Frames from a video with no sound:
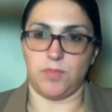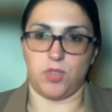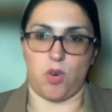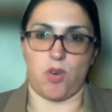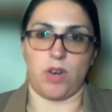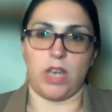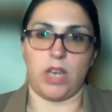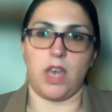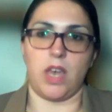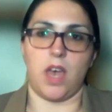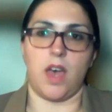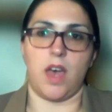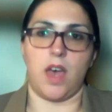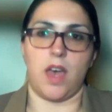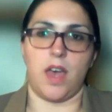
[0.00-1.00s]
I'm sorry,
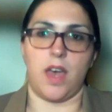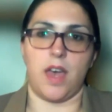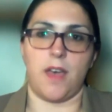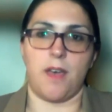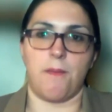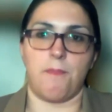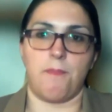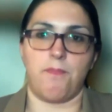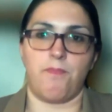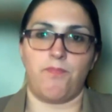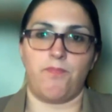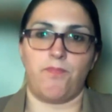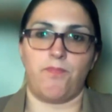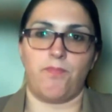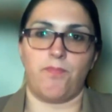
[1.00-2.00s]

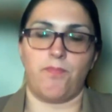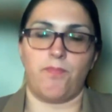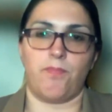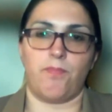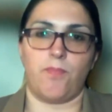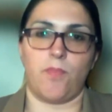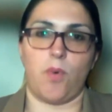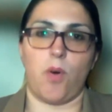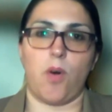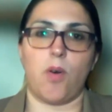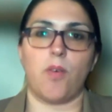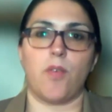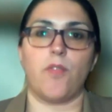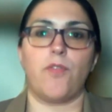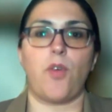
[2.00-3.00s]
um,
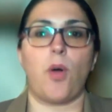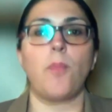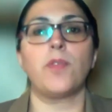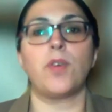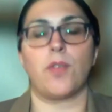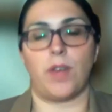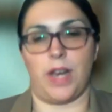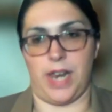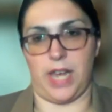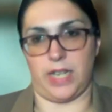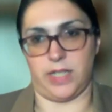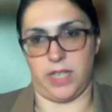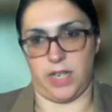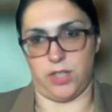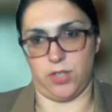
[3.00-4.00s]
from the
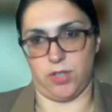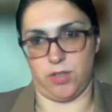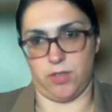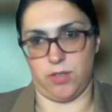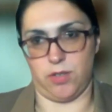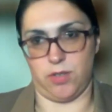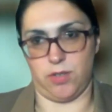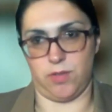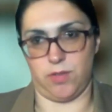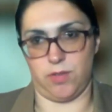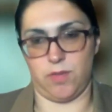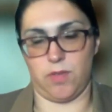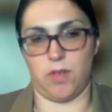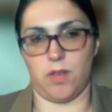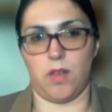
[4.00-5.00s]
organizations
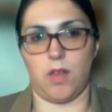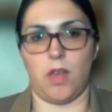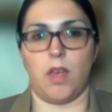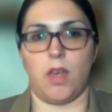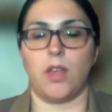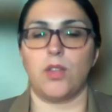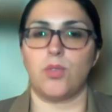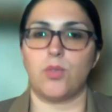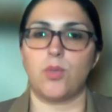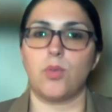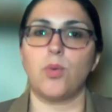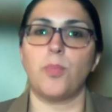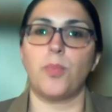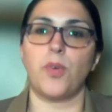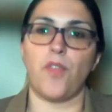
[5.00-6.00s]

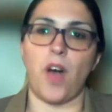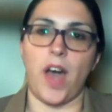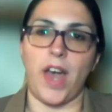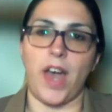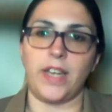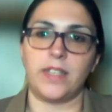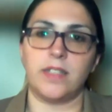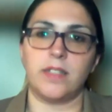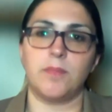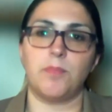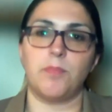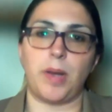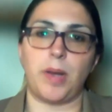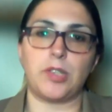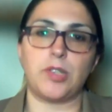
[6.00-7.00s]
to provide
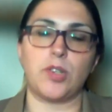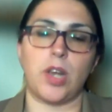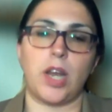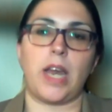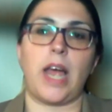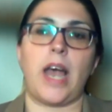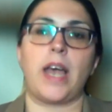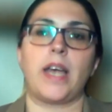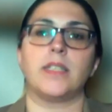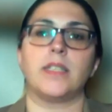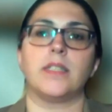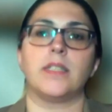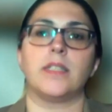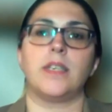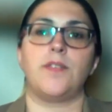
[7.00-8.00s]

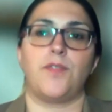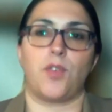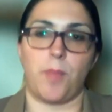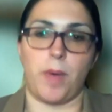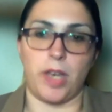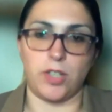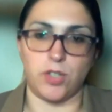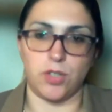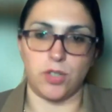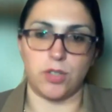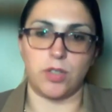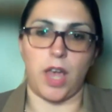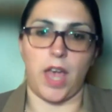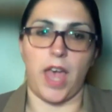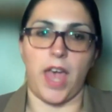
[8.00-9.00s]
personalized
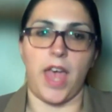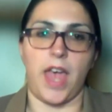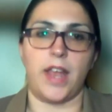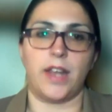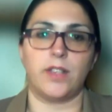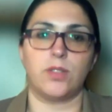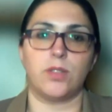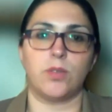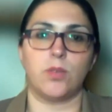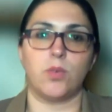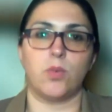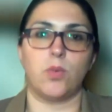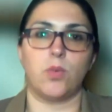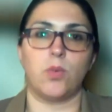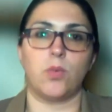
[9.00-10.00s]
information and
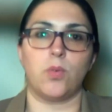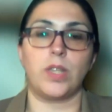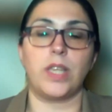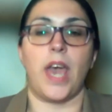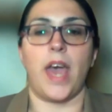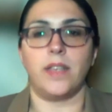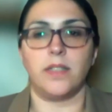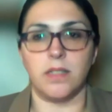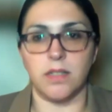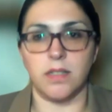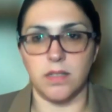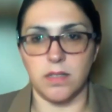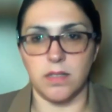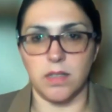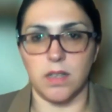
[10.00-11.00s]
to
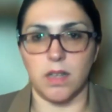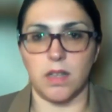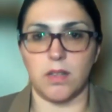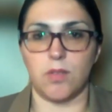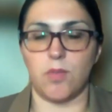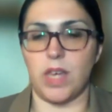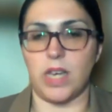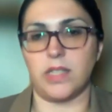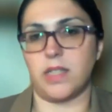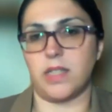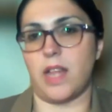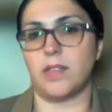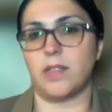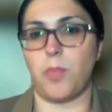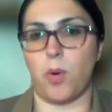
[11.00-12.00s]
guess to the
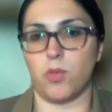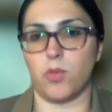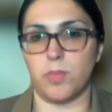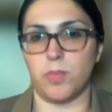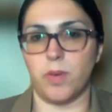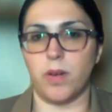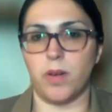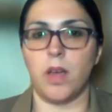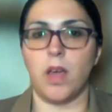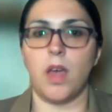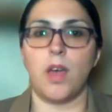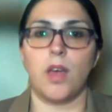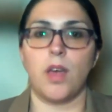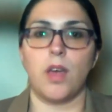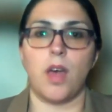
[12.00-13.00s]
extent possible
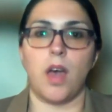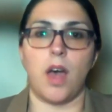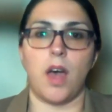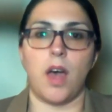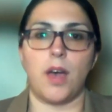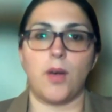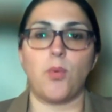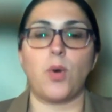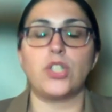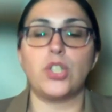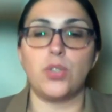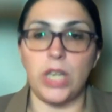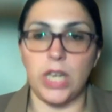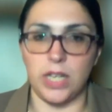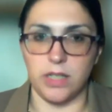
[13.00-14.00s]
uh, what
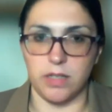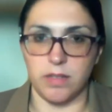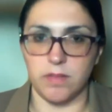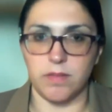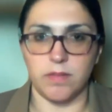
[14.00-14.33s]
you need